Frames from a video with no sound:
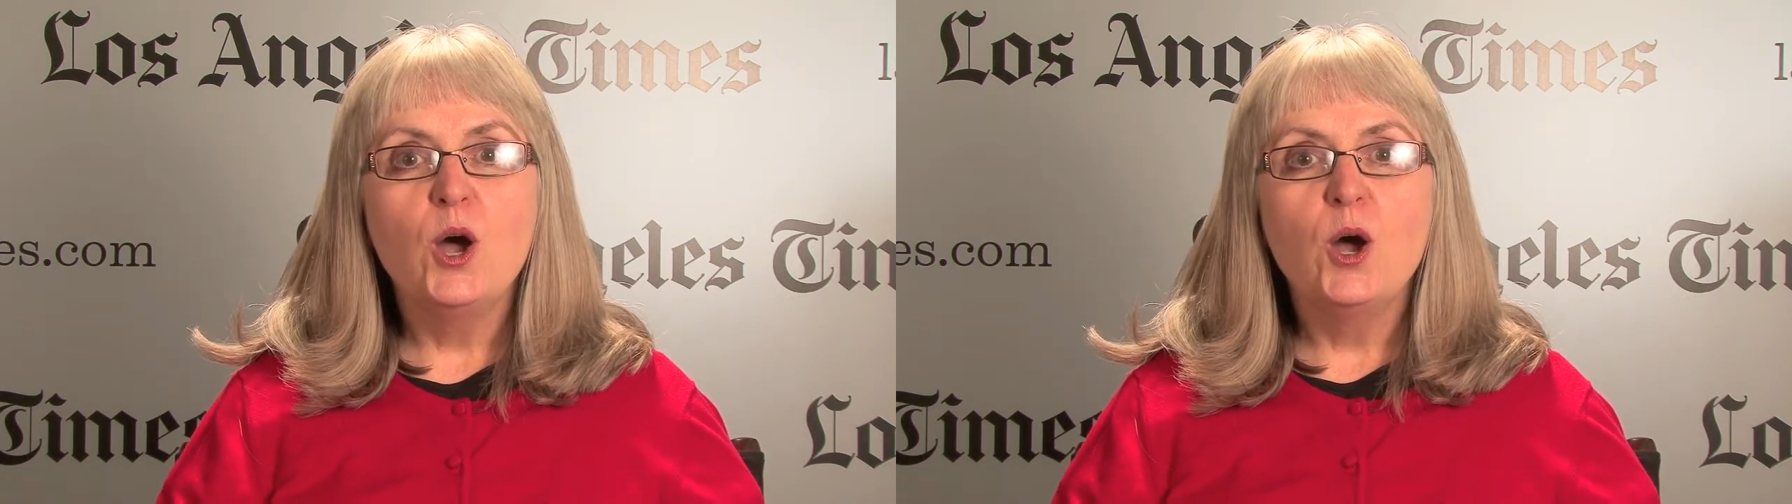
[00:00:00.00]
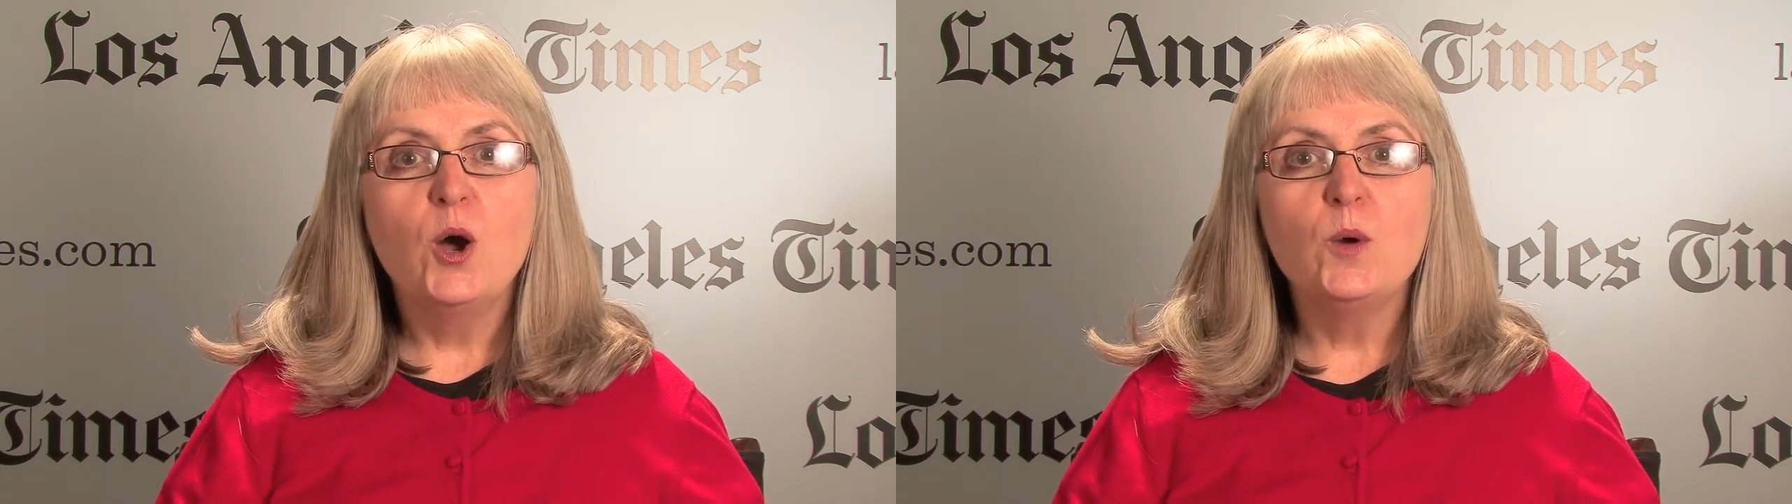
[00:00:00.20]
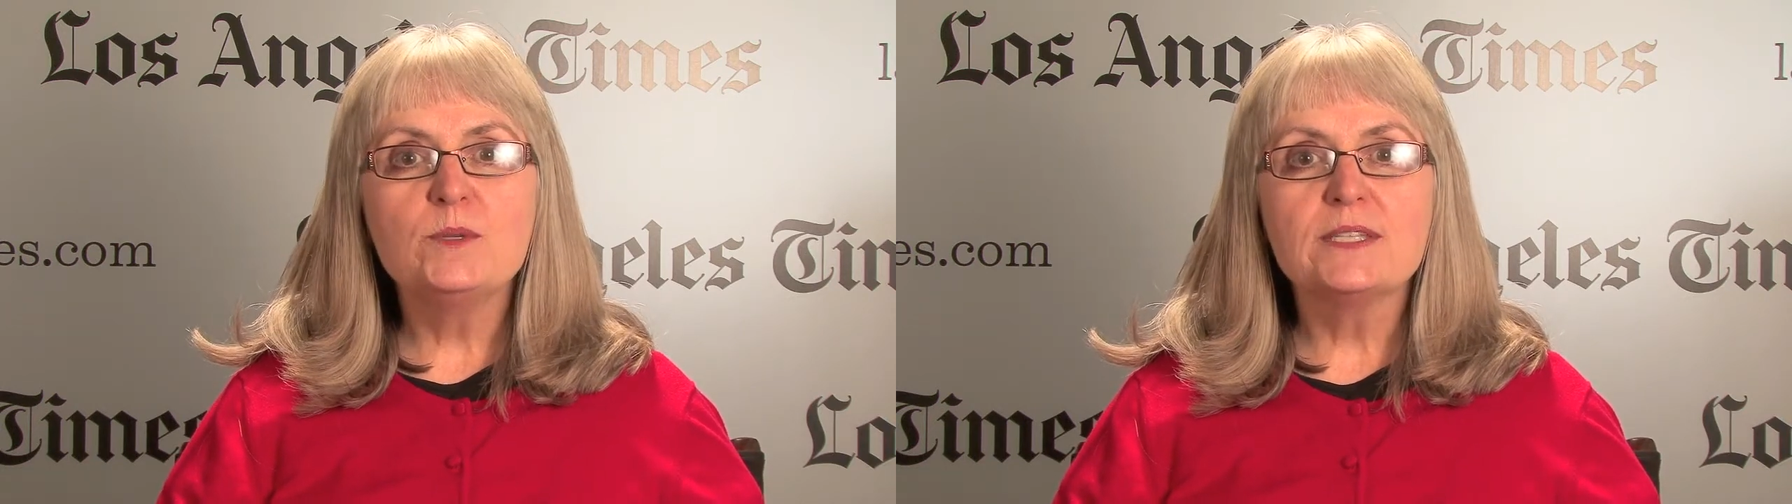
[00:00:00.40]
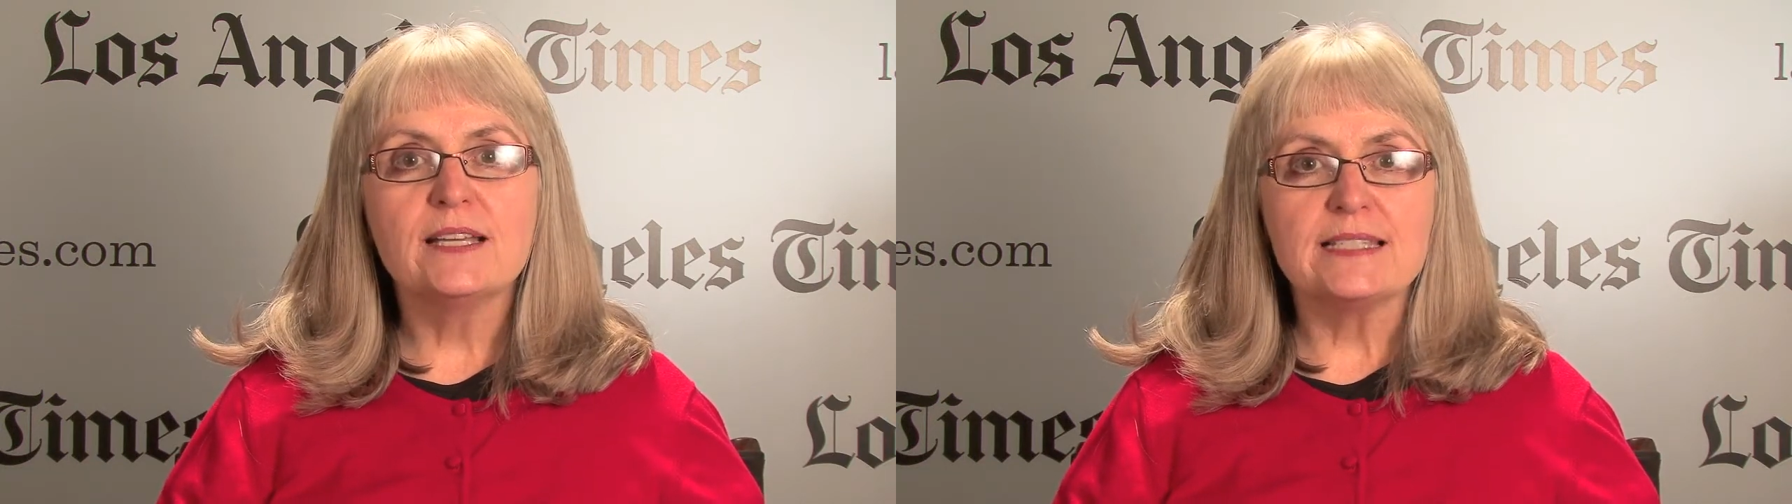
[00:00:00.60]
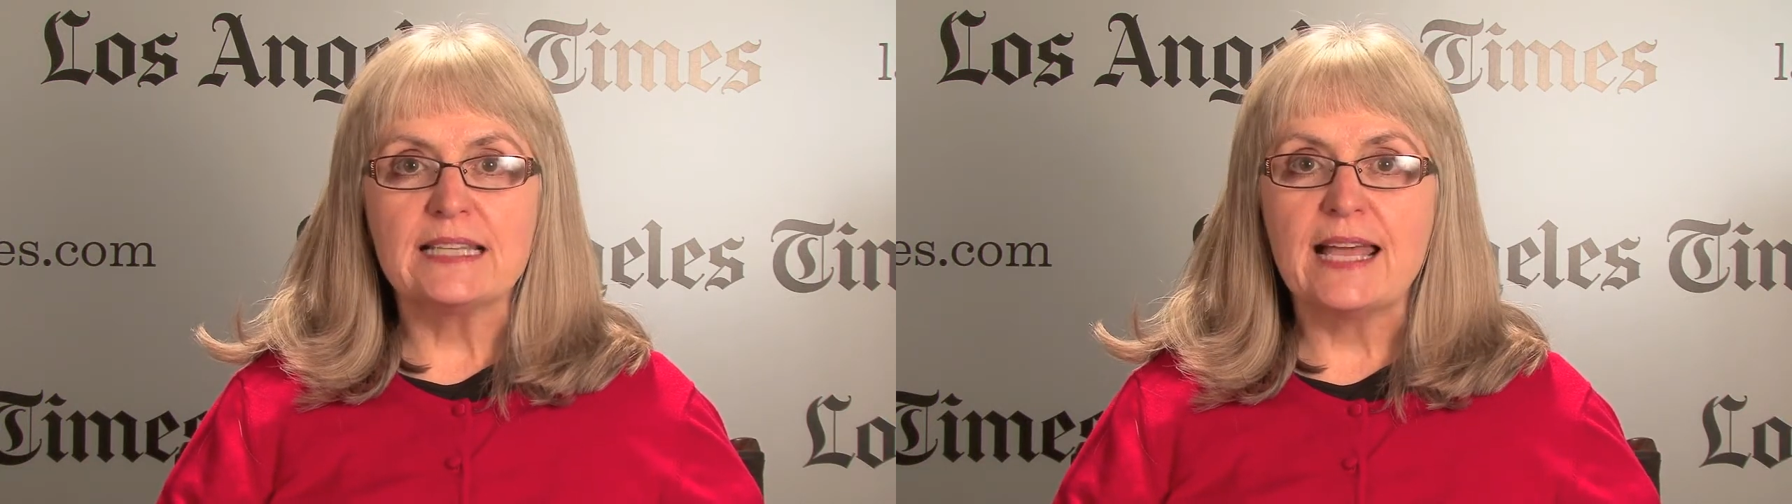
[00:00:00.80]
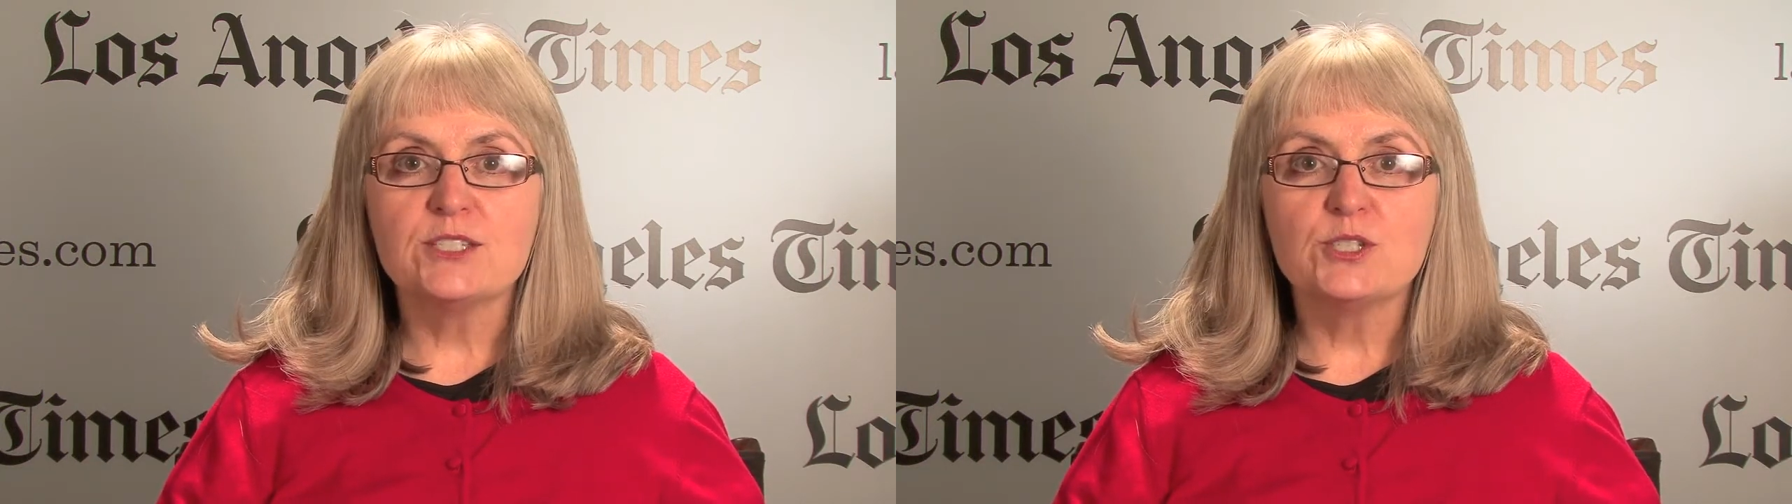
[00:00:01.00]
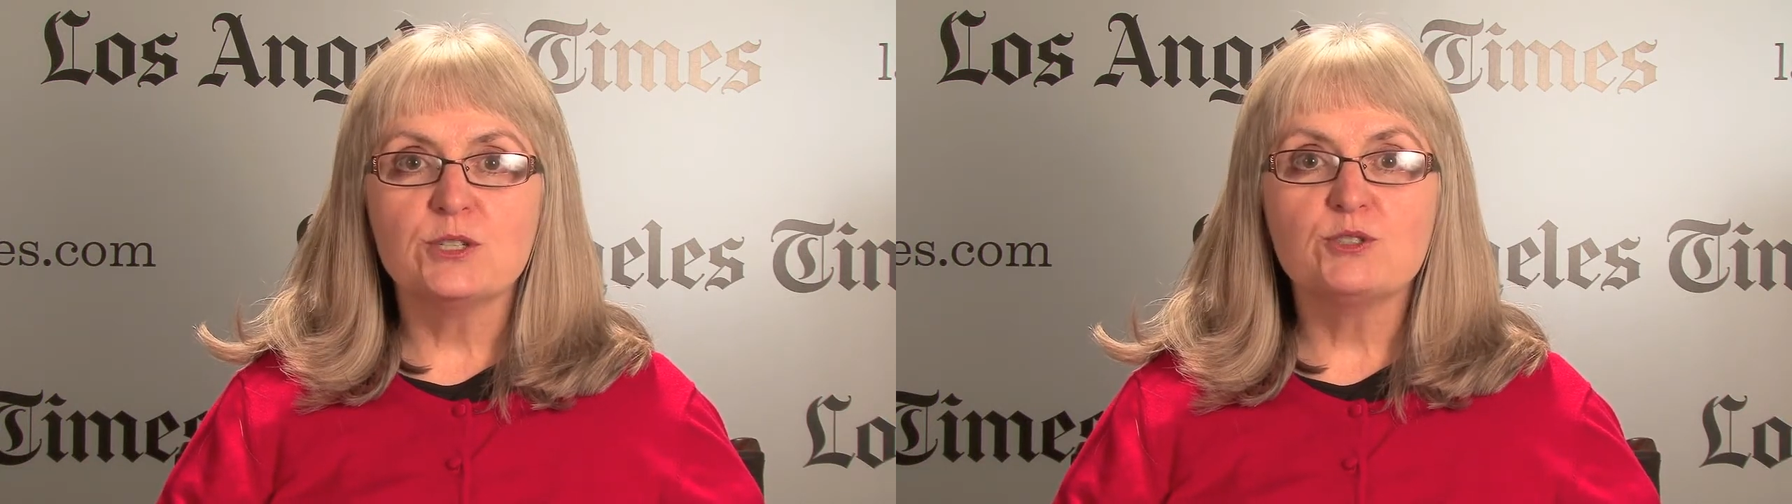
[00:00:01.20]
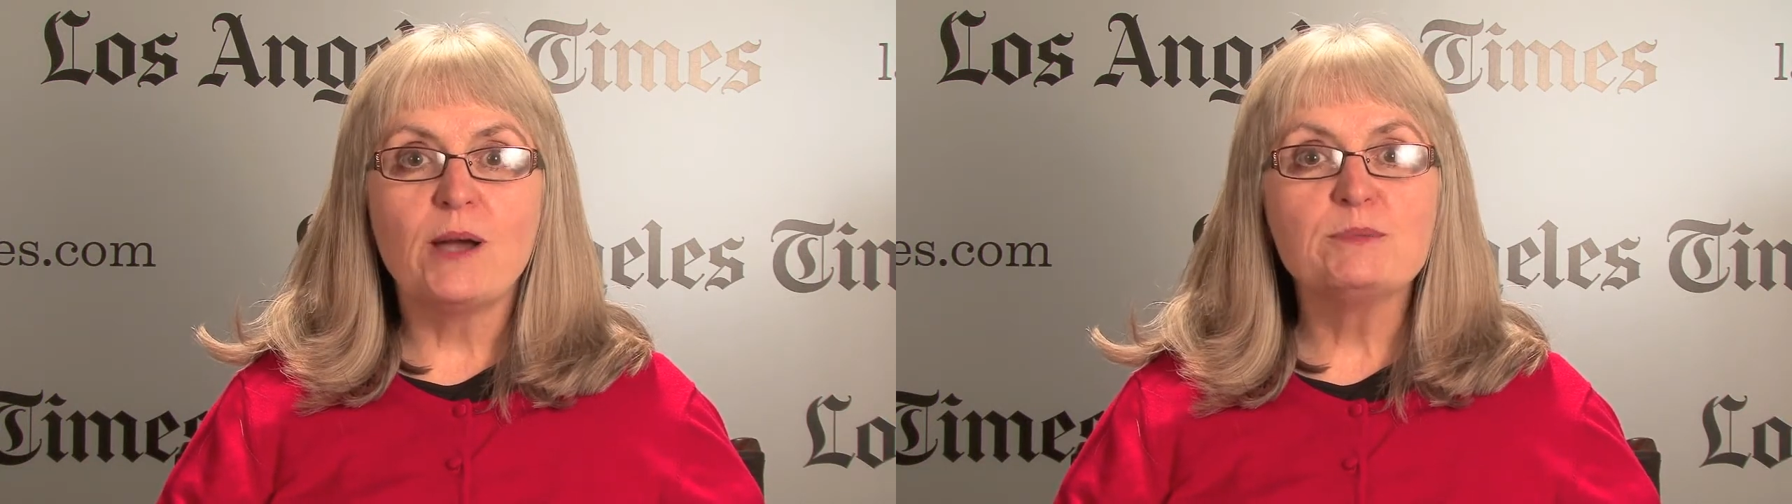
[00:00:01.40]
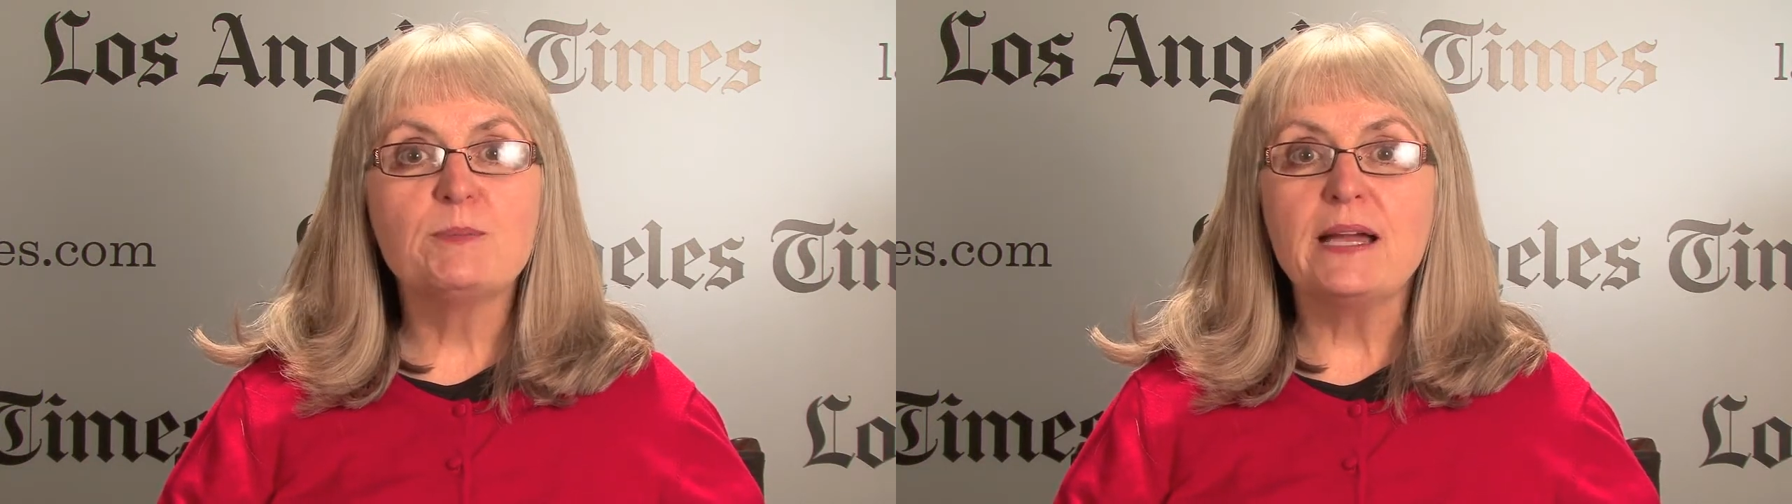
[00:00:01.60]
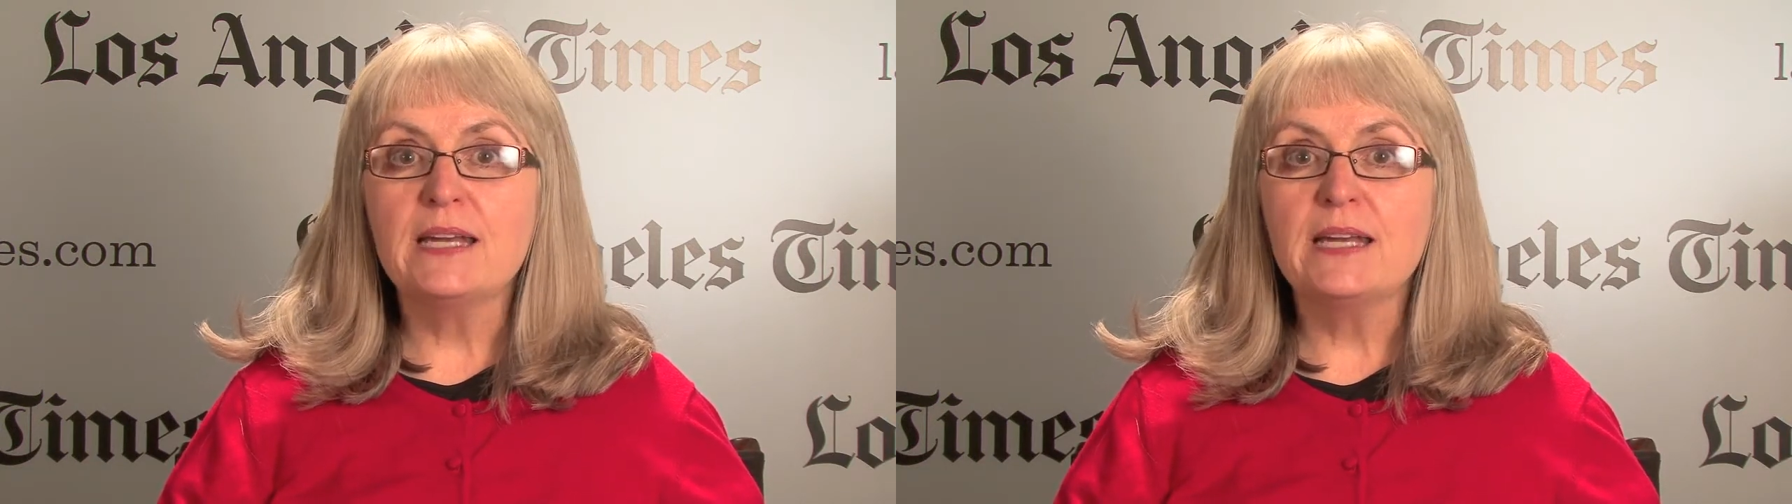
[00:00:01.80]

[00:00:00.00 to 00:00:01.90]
Home sales last year dropped by